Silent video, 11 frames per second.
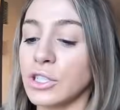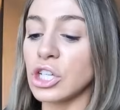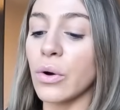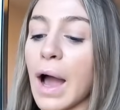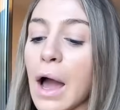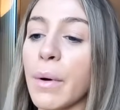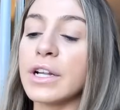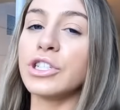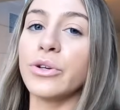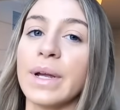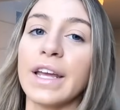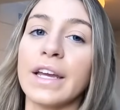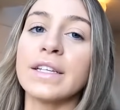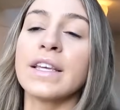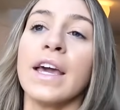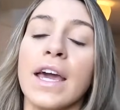So how I do it
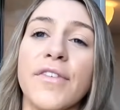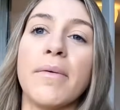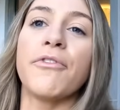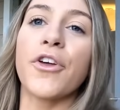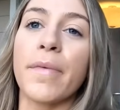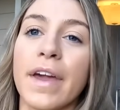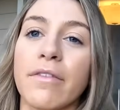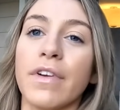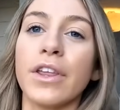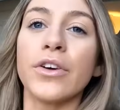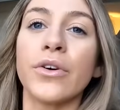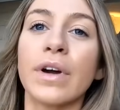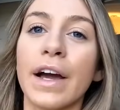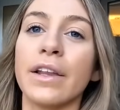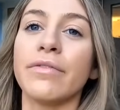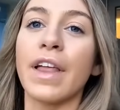is if I'm filming a video
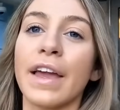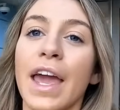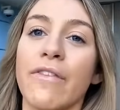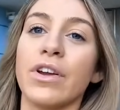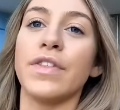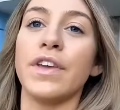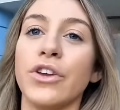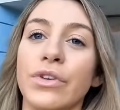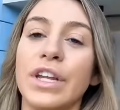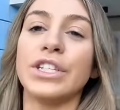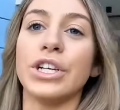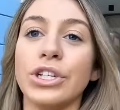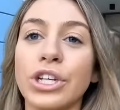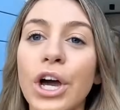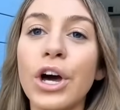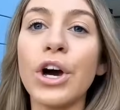kind of like everything you need to
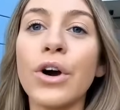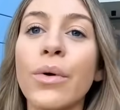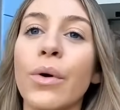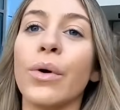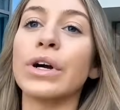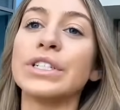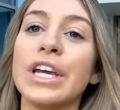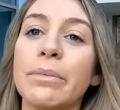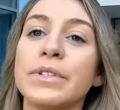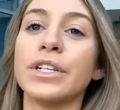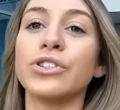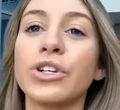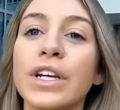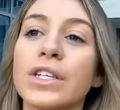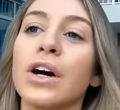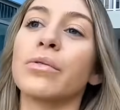know or tips and
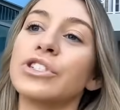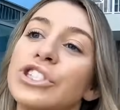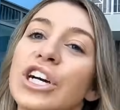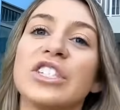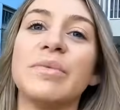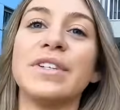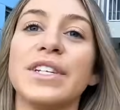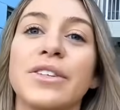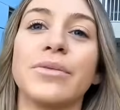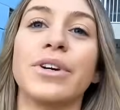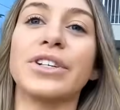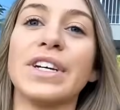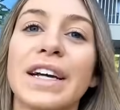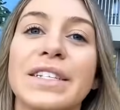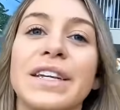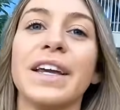tricks. Oh, we're just missing the water
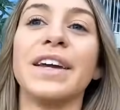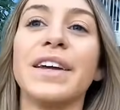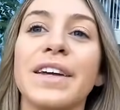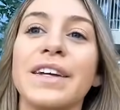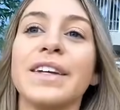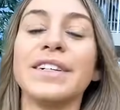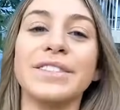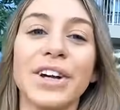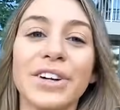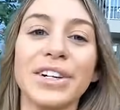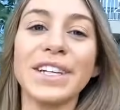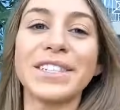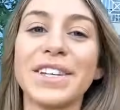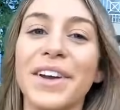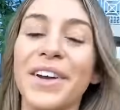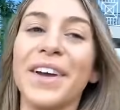taxi. Darn it.
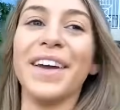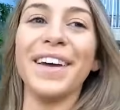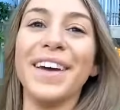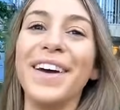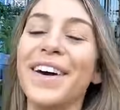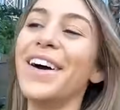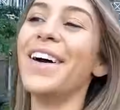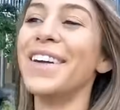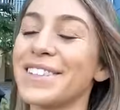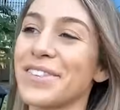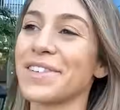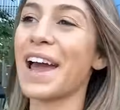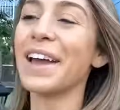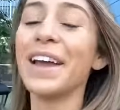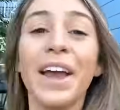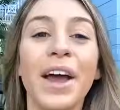It's
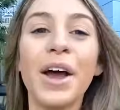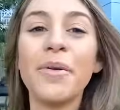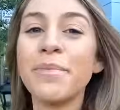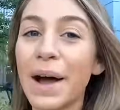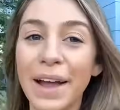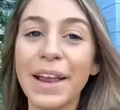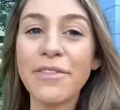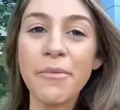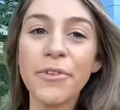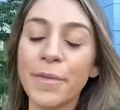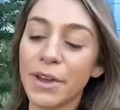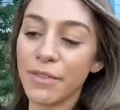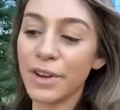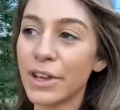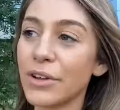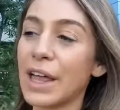okay. But if I'm filming a
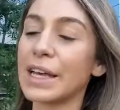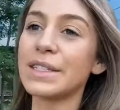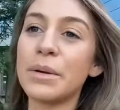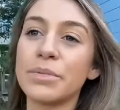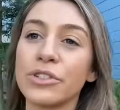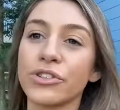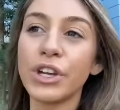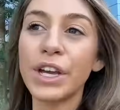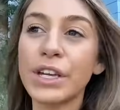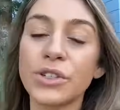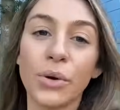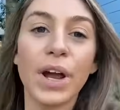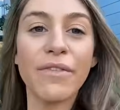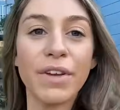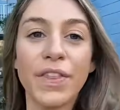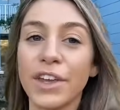video like tips and tricks or
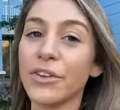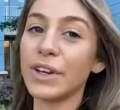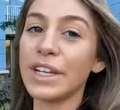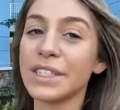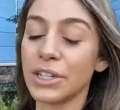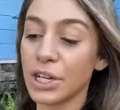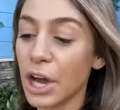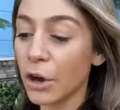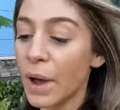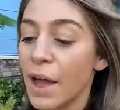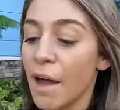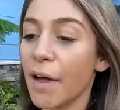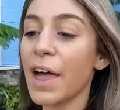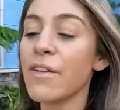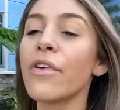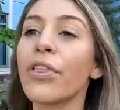everything you need to know,
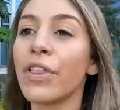I'll have a